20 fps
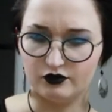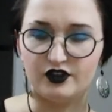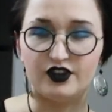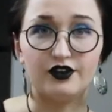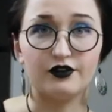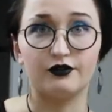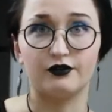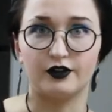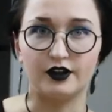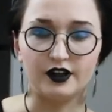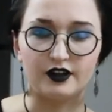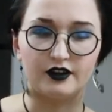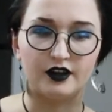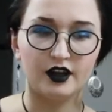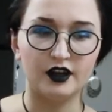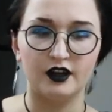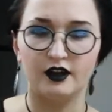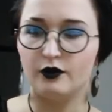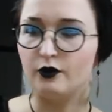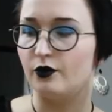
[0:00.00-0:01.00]
different.
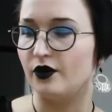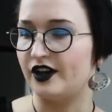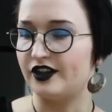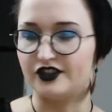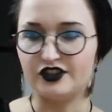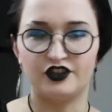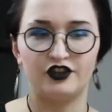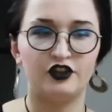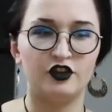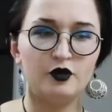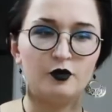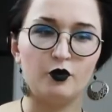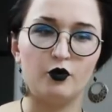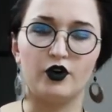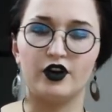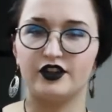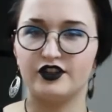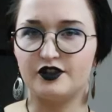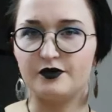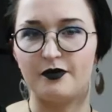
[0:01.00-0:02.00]
One is tube,
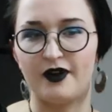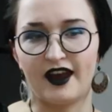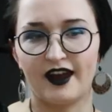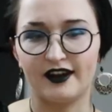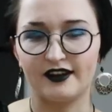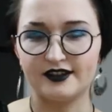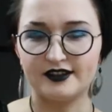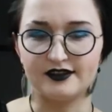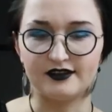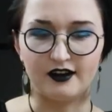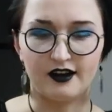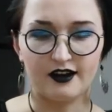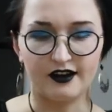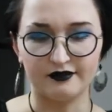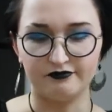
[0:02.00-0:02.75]
one is pans.